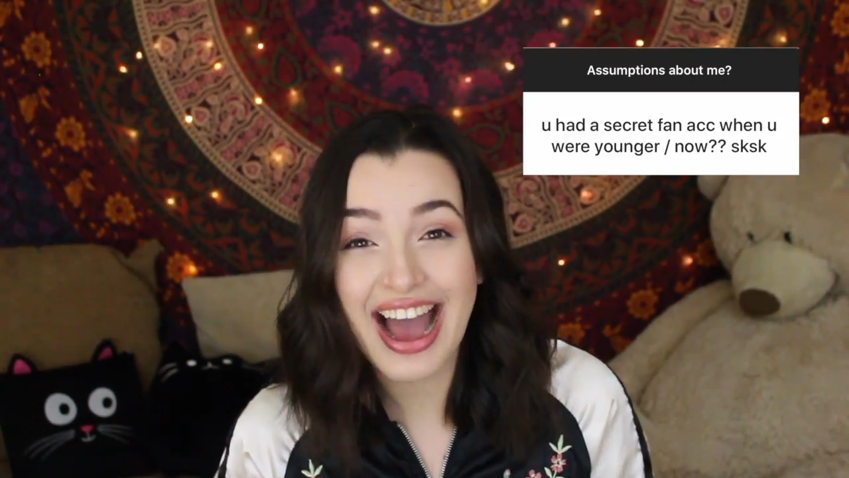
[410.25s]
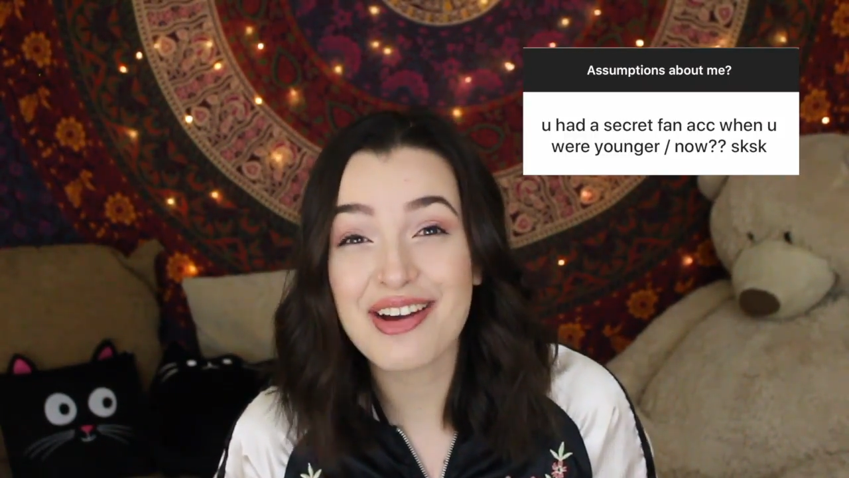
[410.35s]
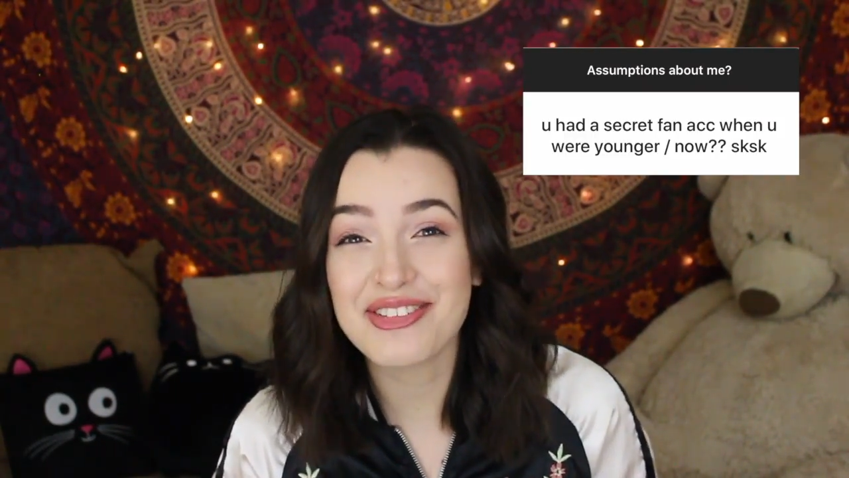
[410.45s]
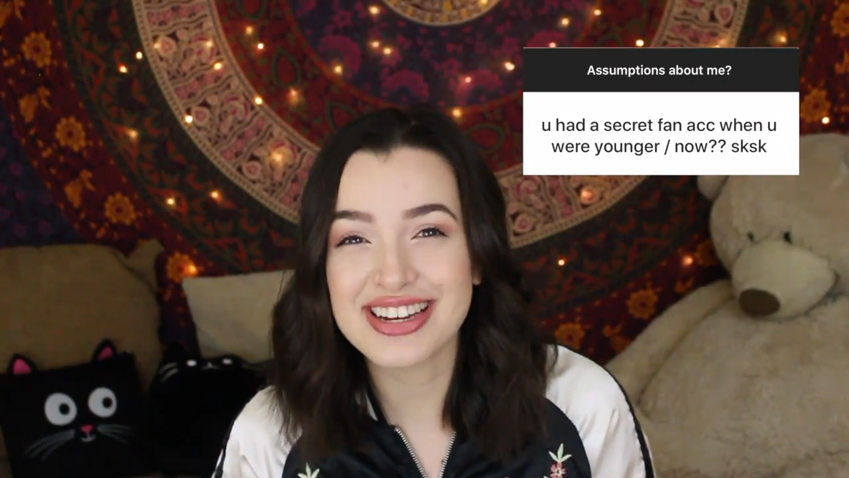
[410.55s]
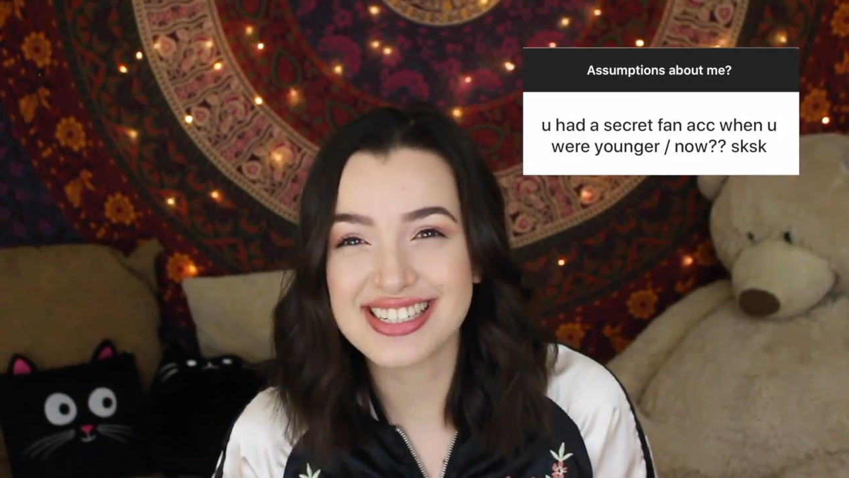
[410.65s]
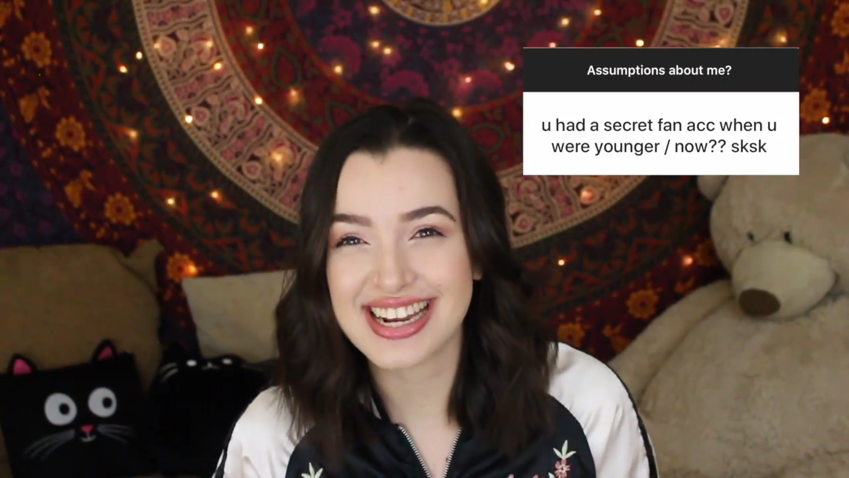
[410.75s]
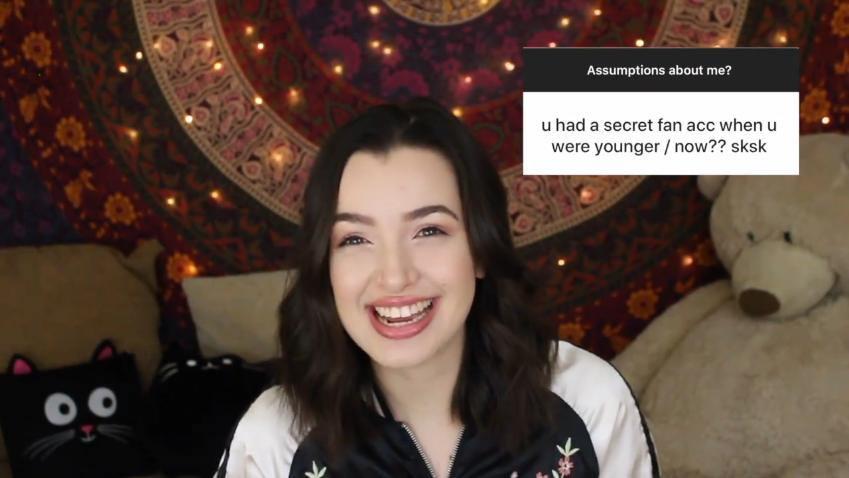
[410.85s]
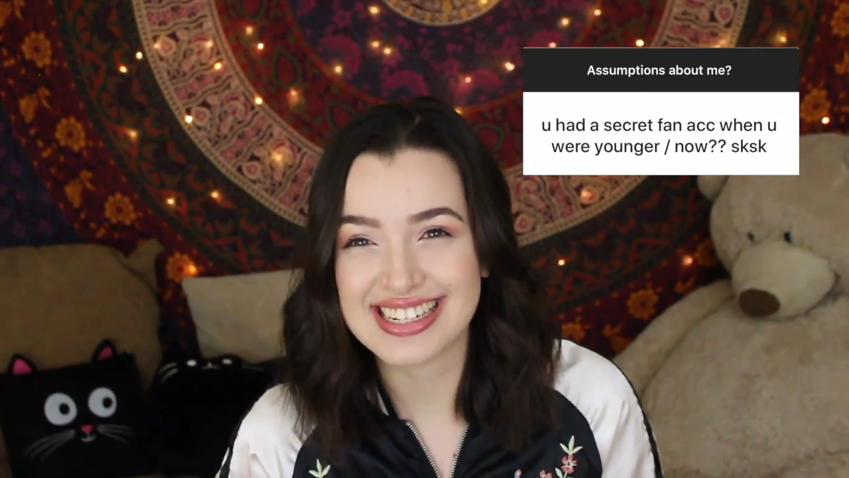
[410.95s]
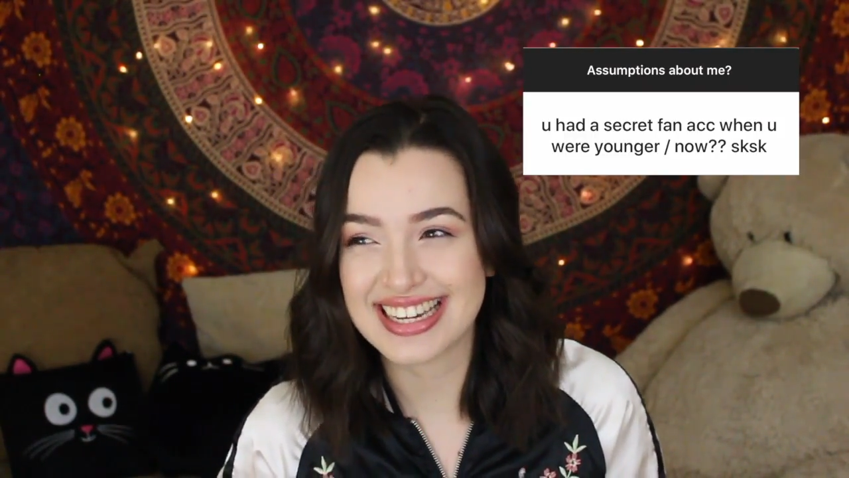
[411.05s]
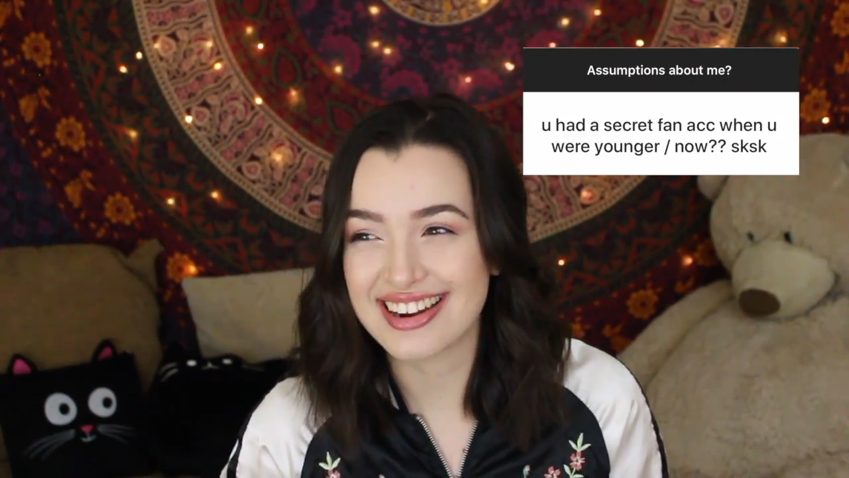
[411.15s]
I wish
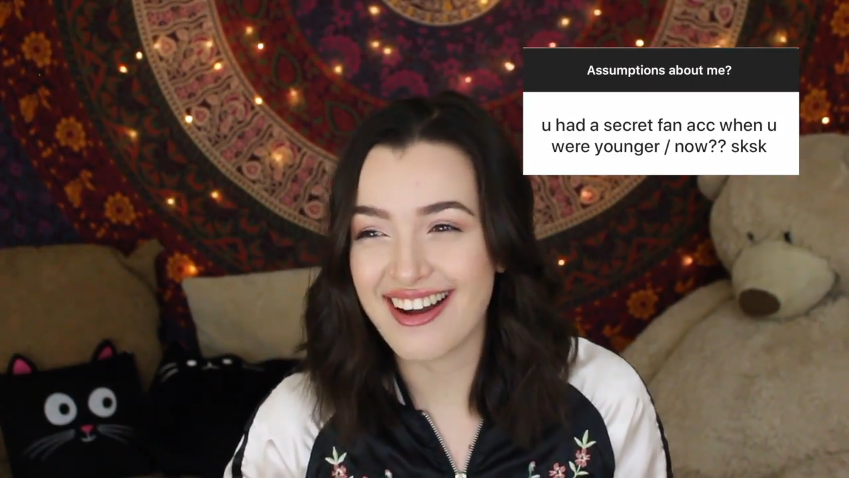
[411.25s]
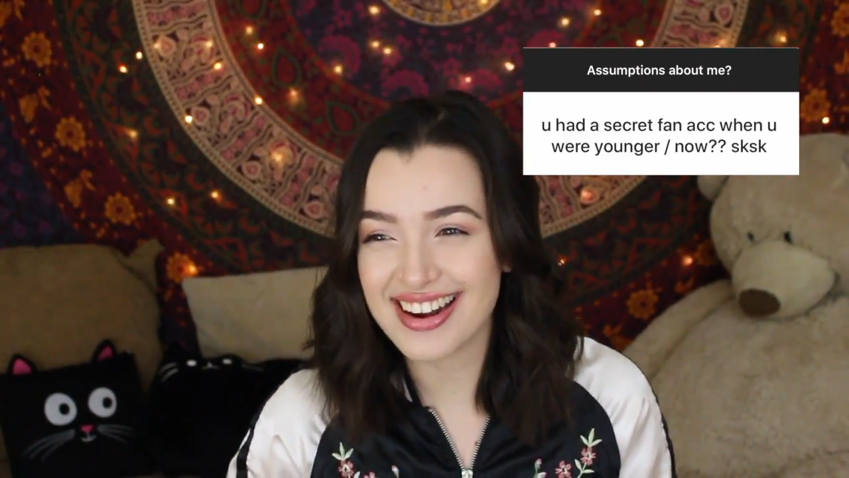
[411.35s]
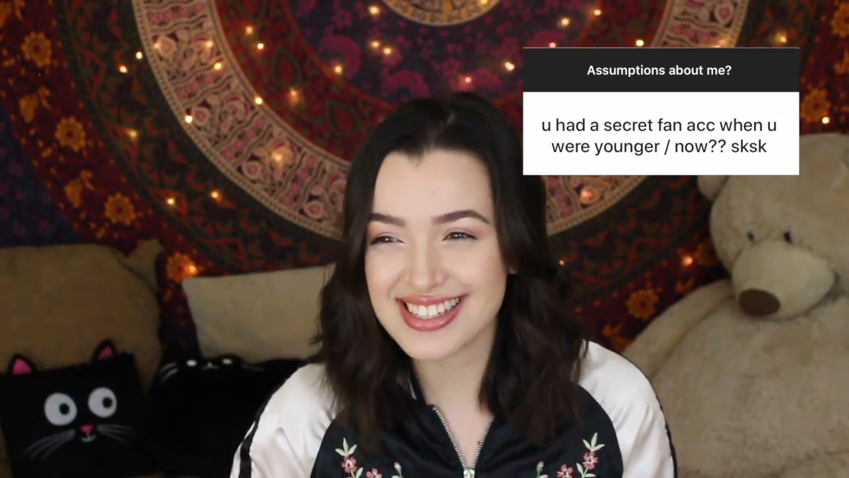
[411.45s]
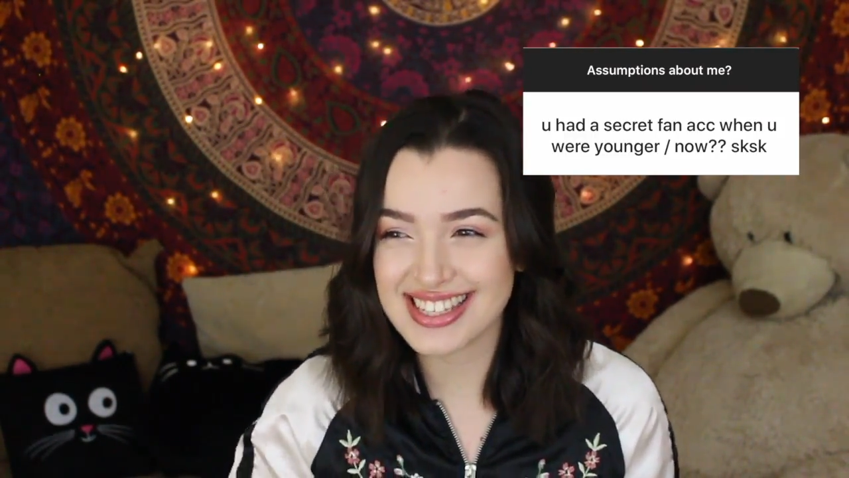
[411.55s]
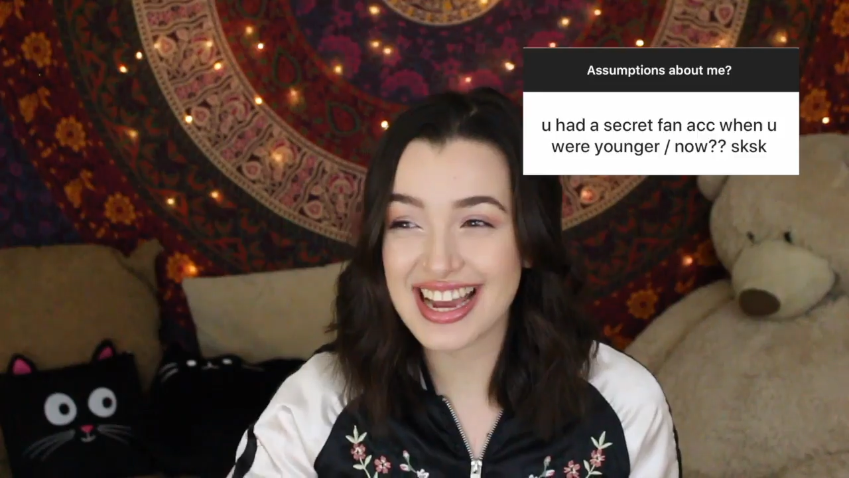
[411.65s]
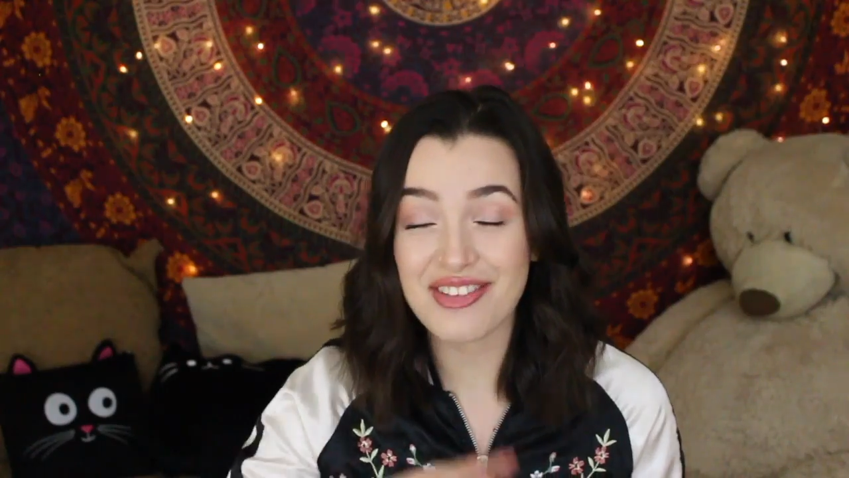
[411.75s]
I did. Honestly,